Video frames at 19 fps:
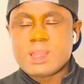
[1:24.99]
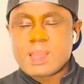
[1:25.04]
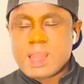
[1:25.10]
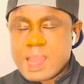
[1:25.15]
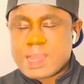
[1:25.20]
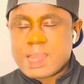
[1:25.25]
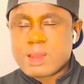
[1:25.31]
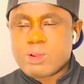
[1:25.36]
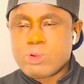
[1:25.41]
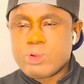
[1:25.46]
I
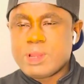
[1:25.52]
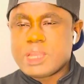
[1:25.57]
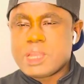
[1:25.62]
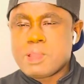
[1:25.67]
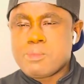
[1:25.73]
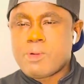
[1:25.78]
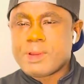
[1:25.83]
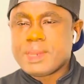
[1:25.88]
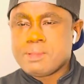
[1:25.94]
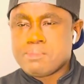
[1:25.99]
can only
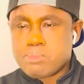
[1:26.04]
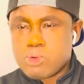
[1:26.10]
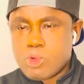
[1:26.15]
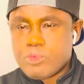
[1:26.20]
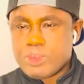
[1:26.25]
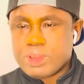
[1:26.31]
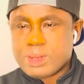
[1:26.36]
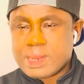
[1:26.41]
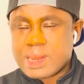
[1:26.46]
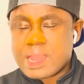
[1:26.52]
keep on
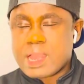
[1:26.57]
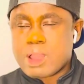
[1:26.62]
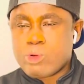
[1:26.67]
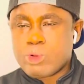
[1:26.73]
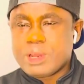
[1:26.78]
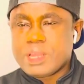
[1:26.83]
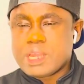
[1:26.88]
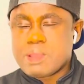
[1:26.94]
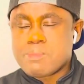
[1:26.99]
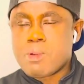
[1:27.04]
improving and I can
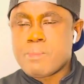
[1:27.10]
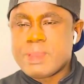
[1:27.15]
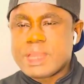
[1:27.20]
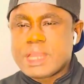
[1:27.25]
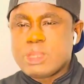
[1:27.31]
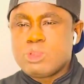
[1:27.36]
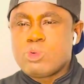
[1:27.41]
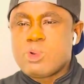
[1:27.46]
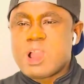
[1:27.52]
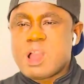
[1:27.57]
only keep on
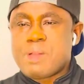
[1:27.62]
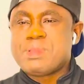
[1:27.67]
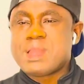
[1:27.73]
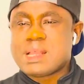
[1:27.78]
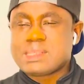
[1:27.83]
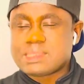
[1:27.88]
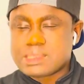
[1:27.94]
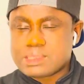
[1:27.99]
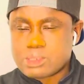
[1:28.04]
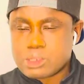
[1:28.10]
making you happy
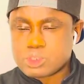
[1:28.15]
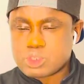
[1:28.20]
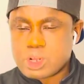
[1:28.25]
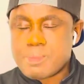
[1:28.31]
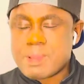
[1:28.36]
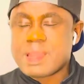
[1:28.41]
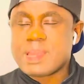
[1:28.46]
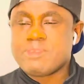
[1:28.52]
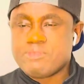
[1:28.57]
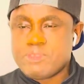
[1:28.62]
as a
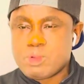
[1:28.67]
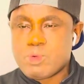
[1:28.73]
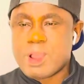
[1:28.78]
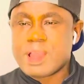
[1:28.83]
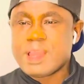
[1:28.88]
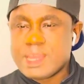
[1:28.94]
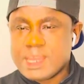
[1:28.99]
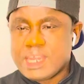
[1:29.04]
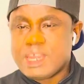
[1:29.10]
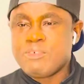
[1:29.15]
subscriber and viewer
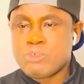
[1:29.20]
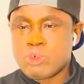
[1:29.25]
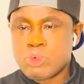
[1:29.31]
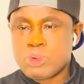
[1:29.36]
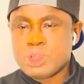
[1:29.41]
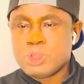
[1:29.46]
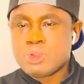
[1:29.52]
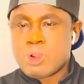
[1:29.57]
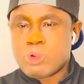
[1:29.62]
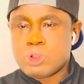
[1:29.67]
if
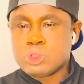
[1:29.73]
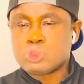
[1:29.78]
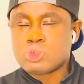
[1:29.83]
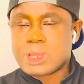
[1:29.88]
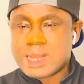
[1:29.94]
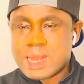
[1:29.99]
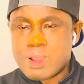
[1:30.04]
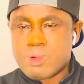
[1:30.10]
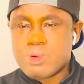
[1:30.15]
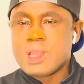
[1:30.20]
only you are going to
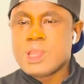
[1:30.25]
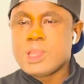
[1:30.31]
allow